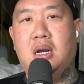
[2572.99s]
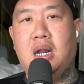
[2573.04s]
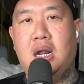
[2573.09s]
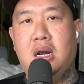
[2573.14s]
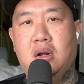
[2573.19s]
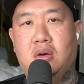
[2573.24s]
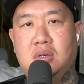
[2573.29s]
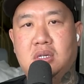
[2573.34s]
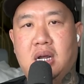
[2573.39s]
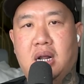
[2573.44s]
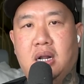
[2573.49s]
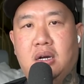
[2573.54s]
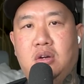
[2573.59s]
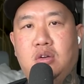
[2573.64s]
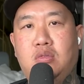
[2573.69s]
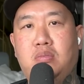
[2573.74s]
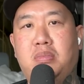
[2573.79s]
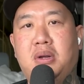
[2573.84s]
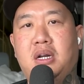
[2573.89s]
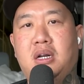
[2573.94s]
that knows how to
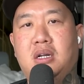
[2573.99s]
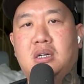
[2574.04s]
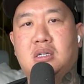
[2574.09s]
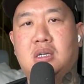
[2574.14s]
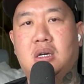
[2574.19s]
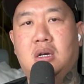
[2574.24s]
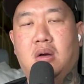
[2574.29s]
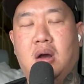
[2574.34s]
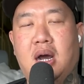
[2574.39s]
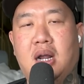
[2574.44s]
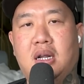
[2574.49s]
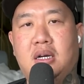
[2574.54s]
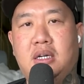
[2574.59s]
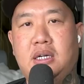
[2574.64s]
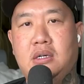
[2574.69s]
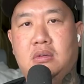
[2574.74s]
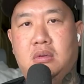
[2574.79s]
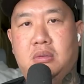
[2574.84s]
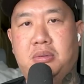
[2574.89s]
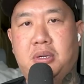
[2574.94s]
do business and know how to
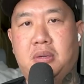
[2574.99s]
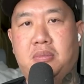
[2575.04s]
deal with